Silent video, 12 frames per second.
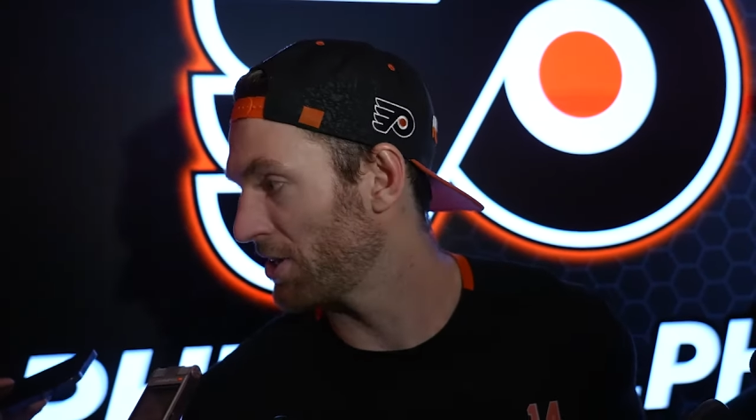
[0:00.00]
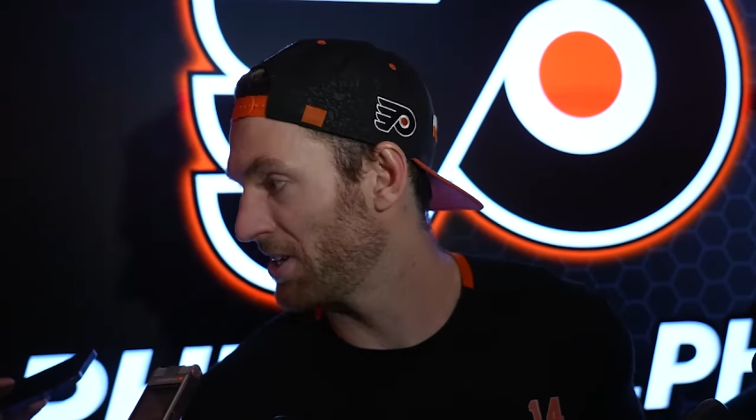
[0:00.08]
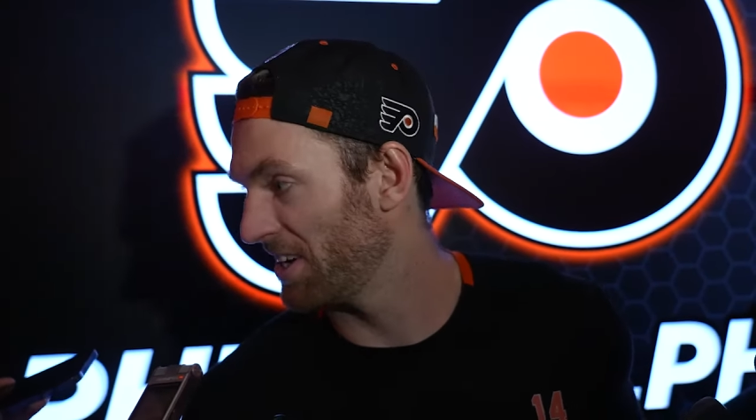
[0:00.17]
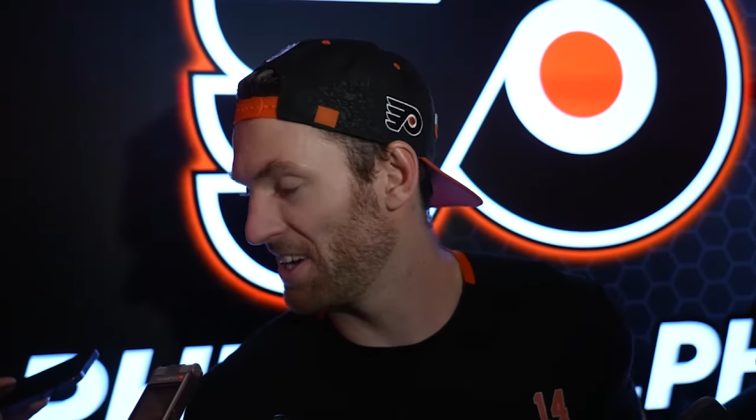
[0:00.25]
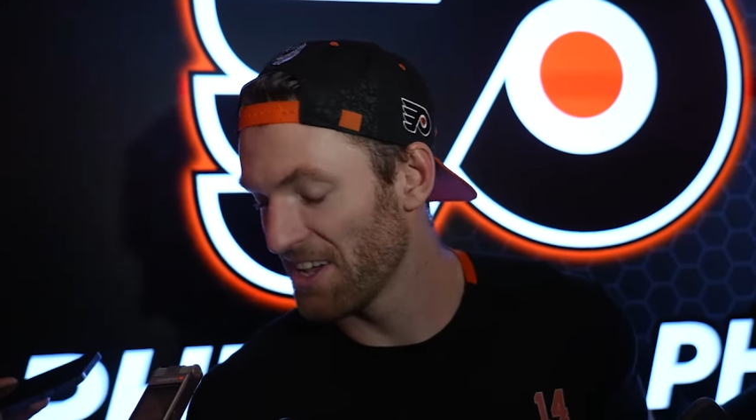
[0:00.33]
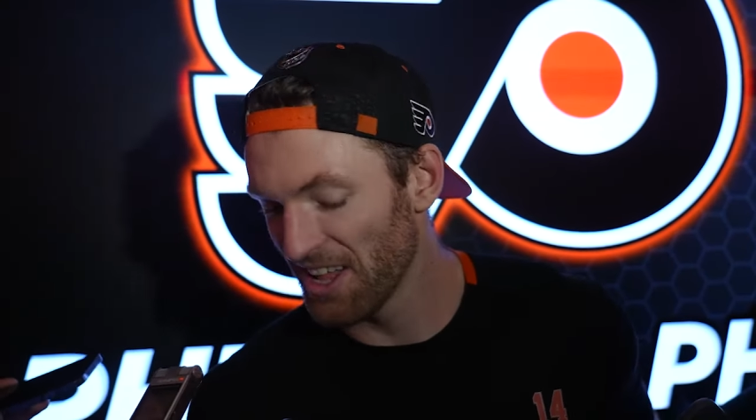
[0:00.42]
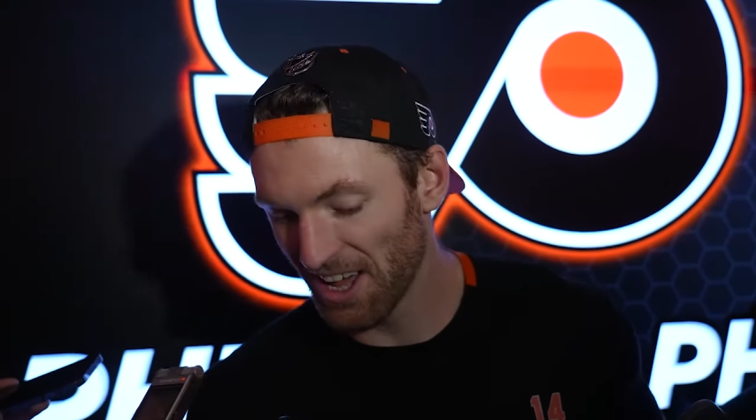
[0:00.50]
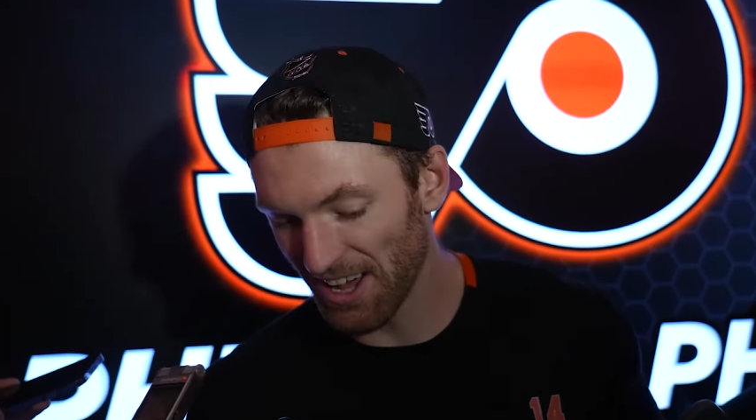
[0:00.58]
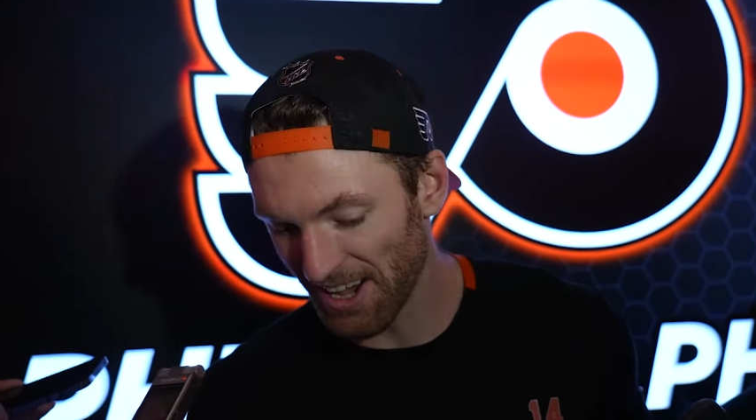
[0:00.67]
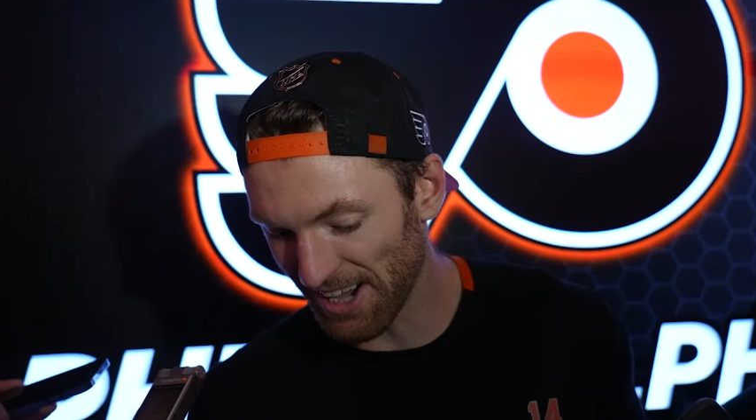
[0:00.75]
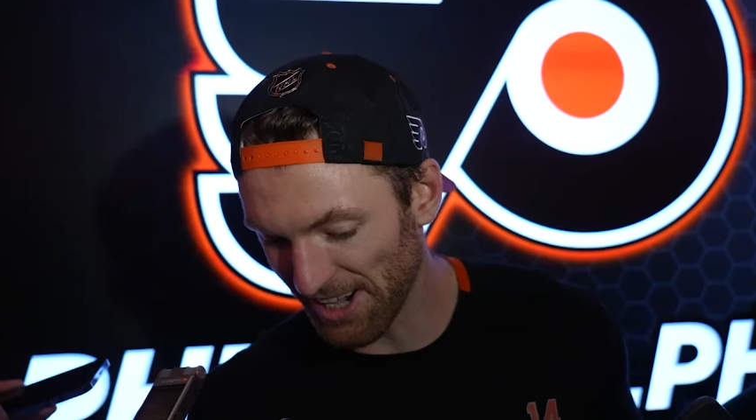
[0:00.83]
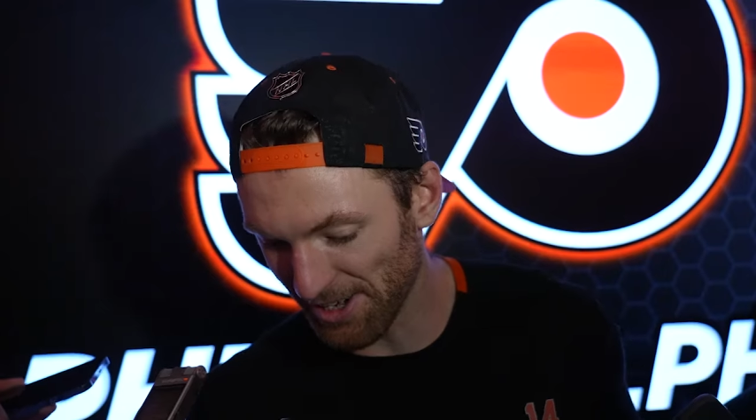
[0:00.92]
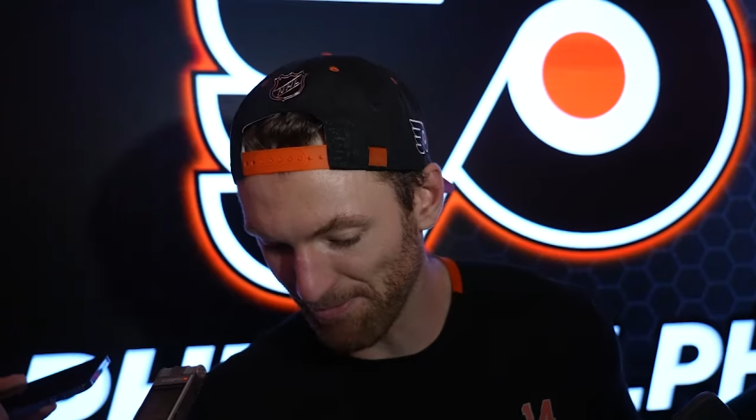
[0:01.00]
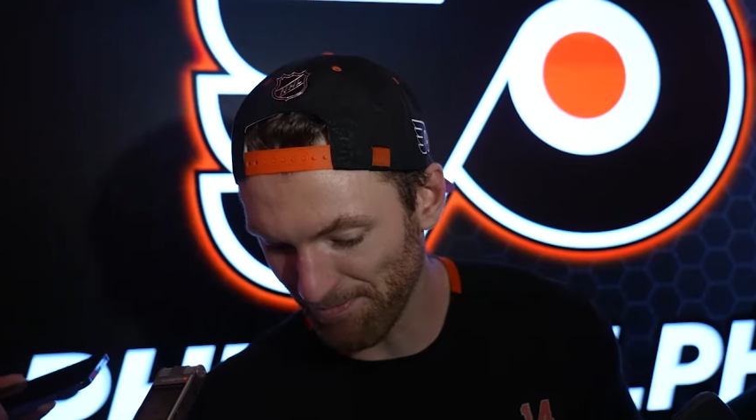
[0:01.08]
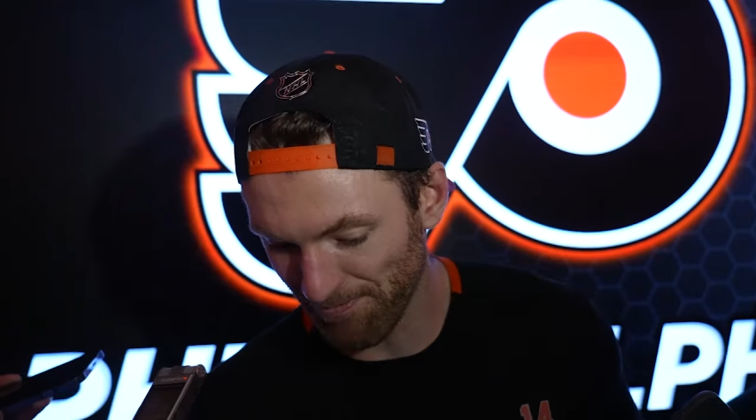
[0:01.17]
had a